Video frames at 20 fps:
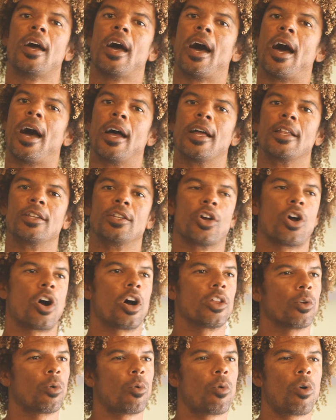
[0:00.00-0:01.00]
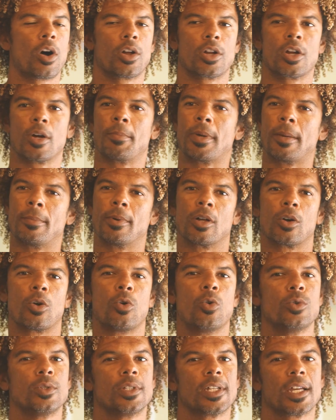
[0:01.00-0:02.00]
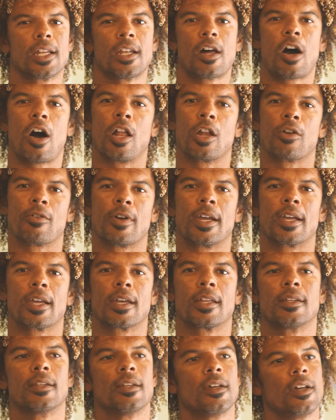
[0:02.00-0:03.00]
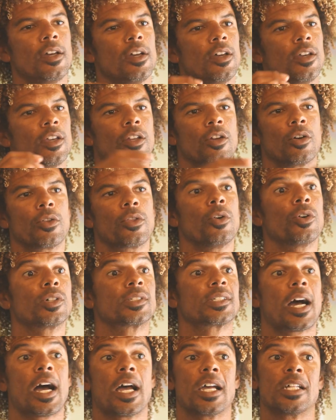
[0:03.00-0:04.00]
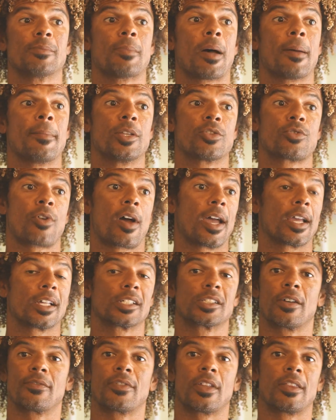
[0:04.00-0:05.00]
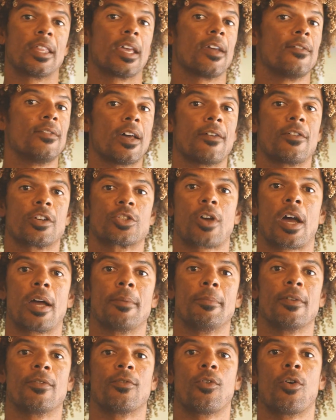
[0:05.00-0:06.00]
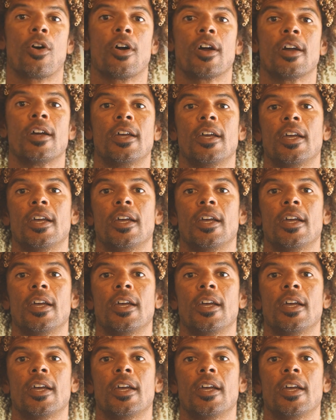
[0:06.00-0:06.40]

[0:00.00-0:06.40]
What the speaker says: and you're on the water, people are hooting and hollering, and those guys might be trying stuff that they've never tried before.